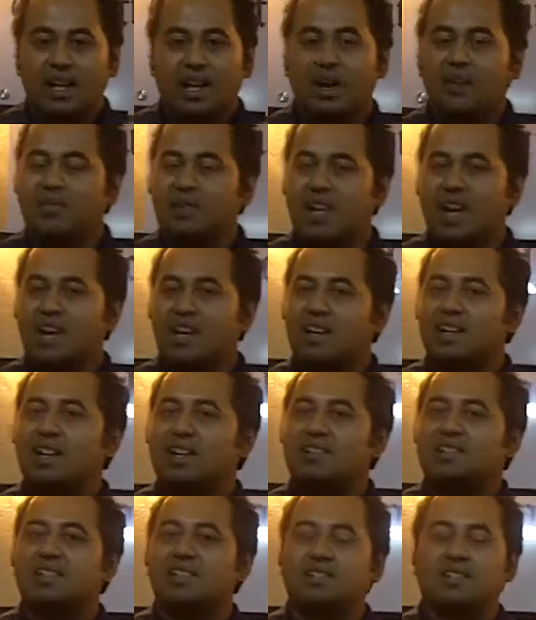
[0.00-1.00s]
After
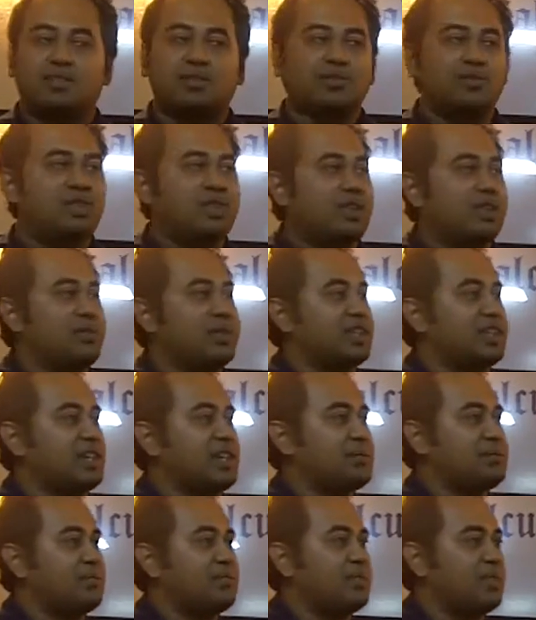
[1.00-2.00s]
analysis together with
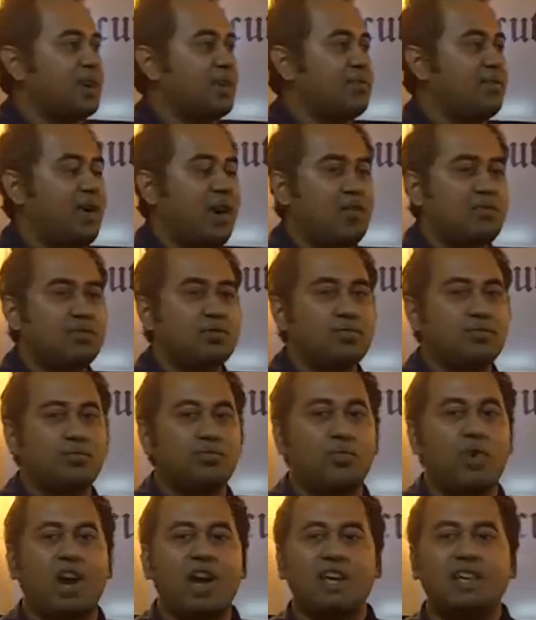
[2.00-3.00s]
him, found
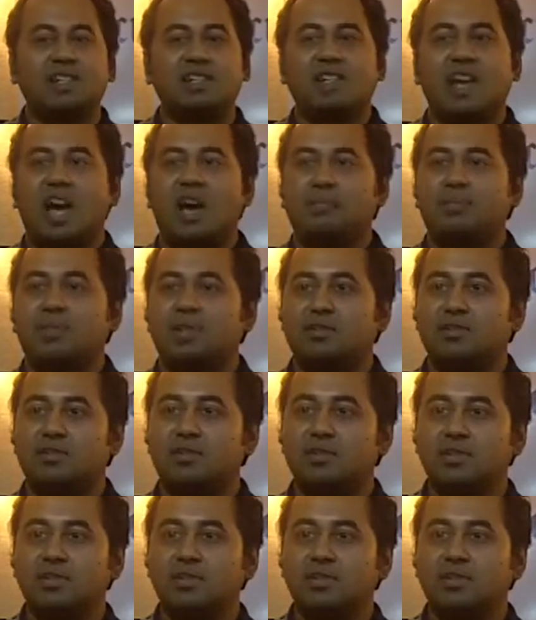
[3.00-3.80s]
why it happened.